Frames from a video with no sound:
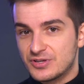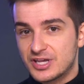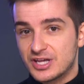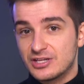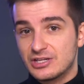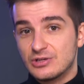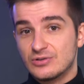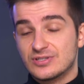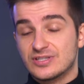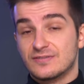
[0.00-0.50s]
can
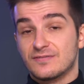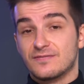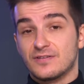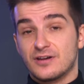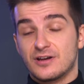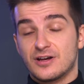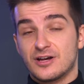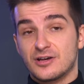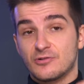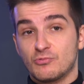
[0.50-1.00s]
use
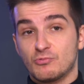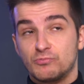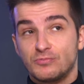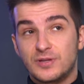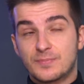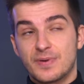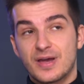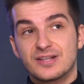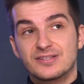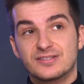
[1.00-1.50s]
uh,
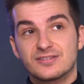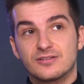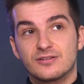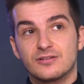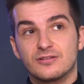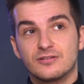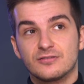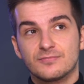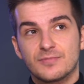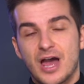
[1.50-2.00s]
the
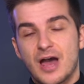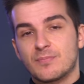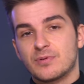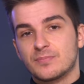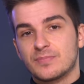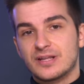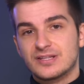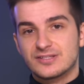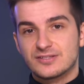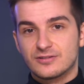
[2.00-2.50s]
pencil, Apple
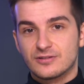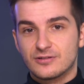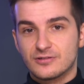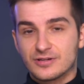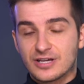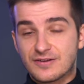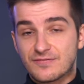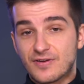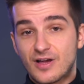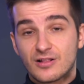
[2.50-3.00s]
Pencil
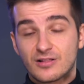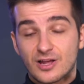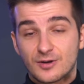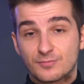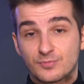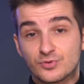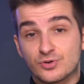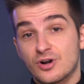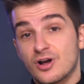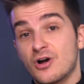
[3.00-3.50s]
in Final Cut
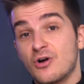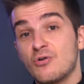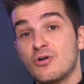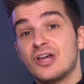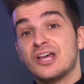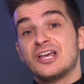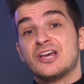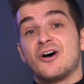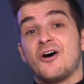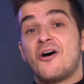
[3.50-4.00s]
Pro
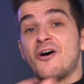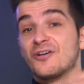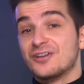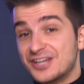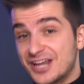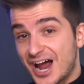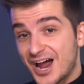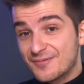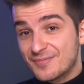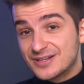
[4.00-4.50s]
on
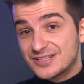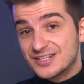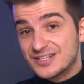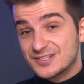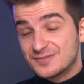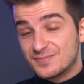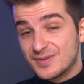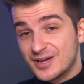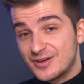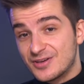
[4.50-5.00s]
the iPad's
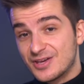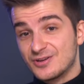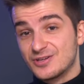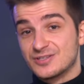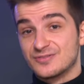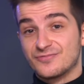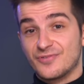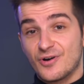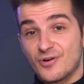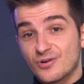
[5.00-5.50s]
display. You can
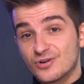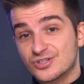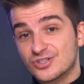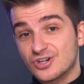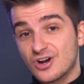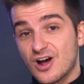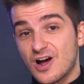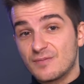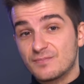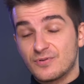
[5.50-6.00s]
use
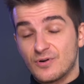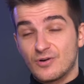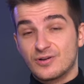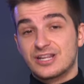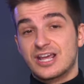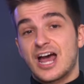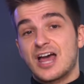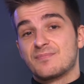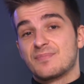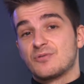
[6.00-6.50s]
Photoshop on
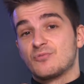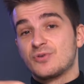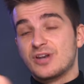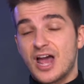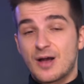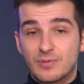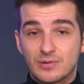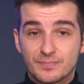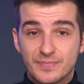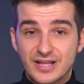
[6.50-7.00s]
the iPad with the
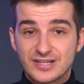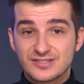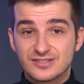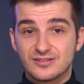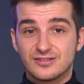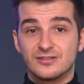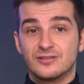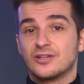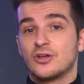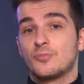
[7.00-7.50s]
Apple
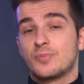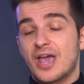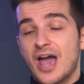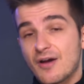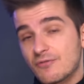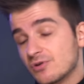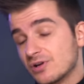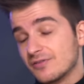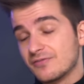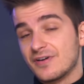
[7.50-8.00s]
Pencil. There'll be
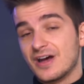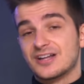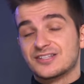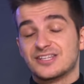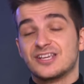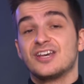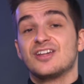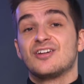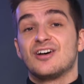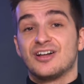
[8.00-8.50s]
After
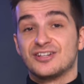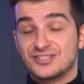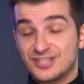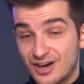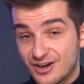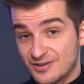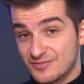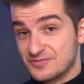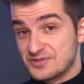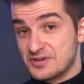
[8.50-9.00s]
Effects, a
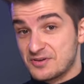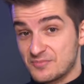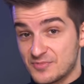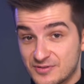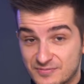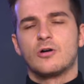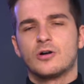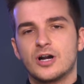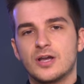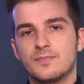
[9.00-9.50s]
ton of them.
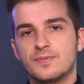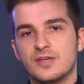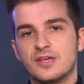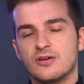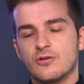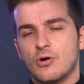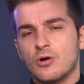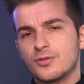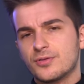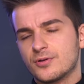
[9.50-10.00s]
R I P,
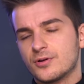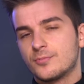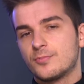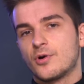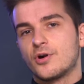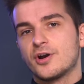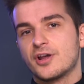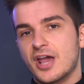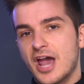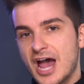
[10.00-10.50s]
all
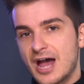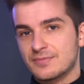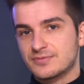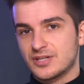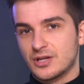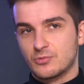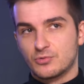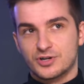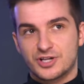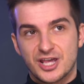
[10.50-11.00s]
third-party apps
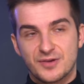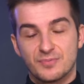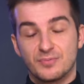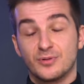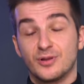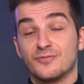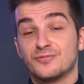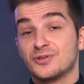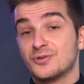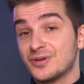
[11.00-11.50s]
that were
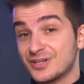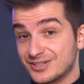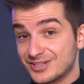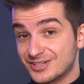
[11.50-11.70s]
capable of doing